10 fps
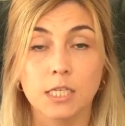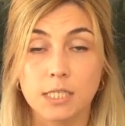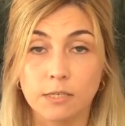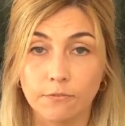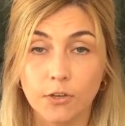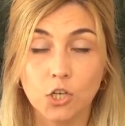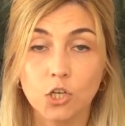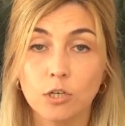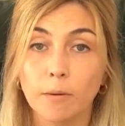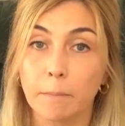
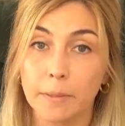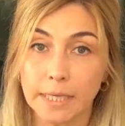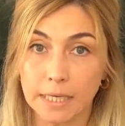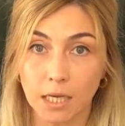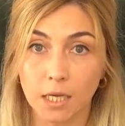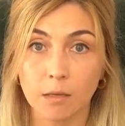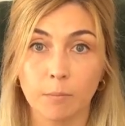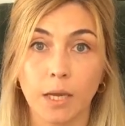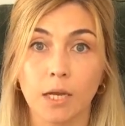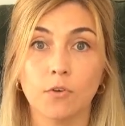Severe
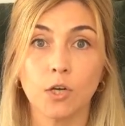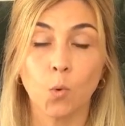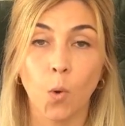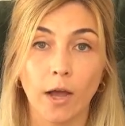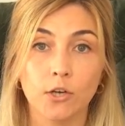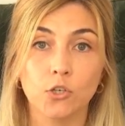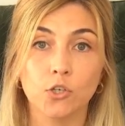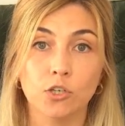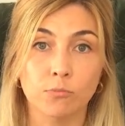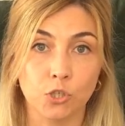bleeding may
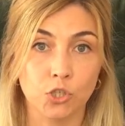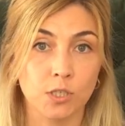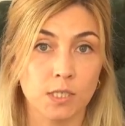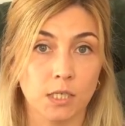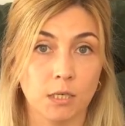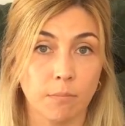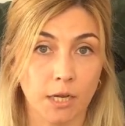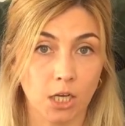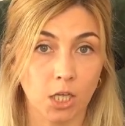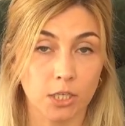require emergency
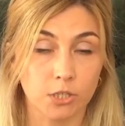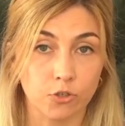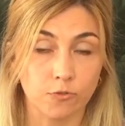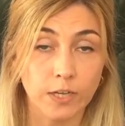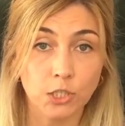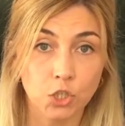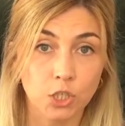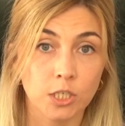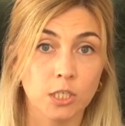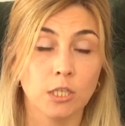medical
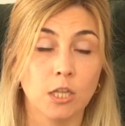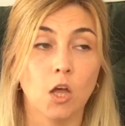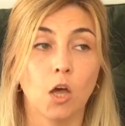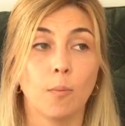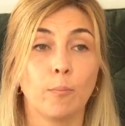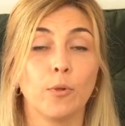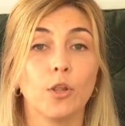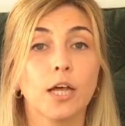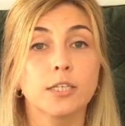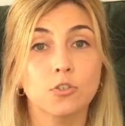intervention,
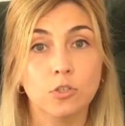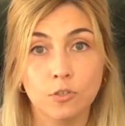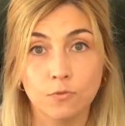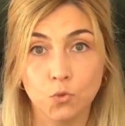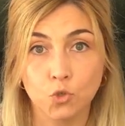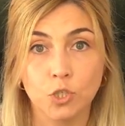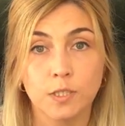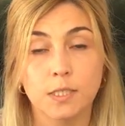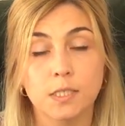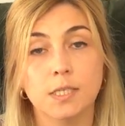blood
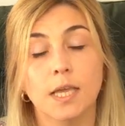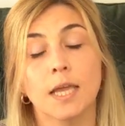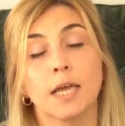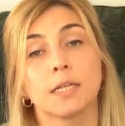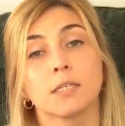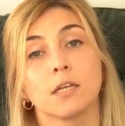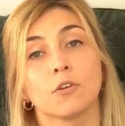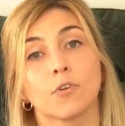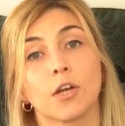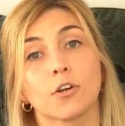transfusions, and
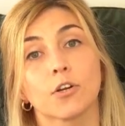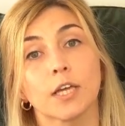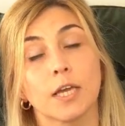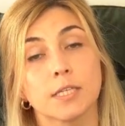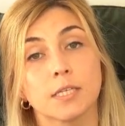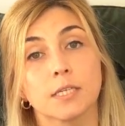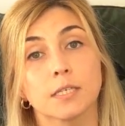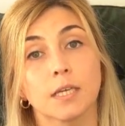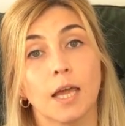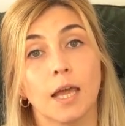in rare
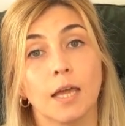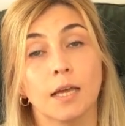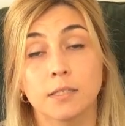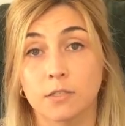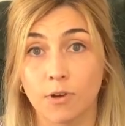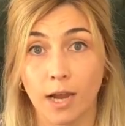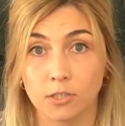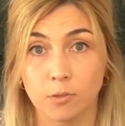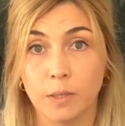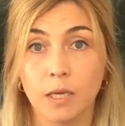cases, a
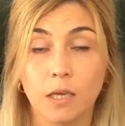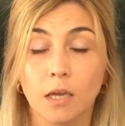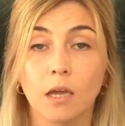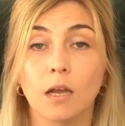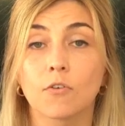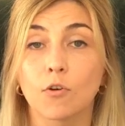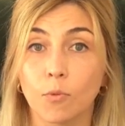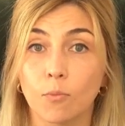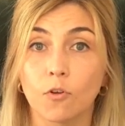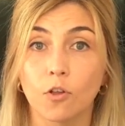hysterectomy, a
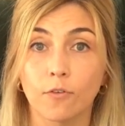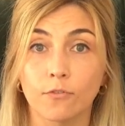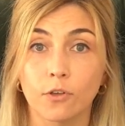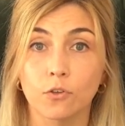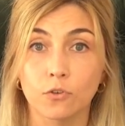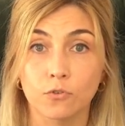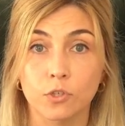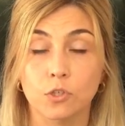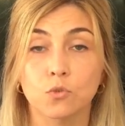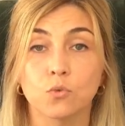removal of the
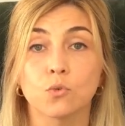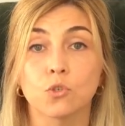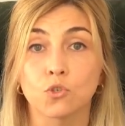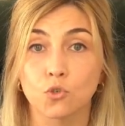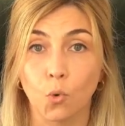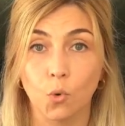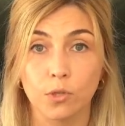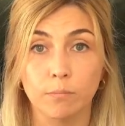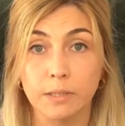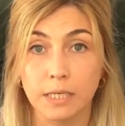uterus to control
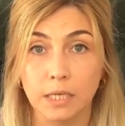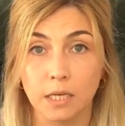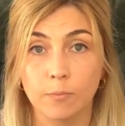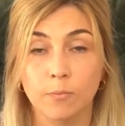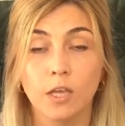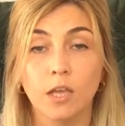the bleeding.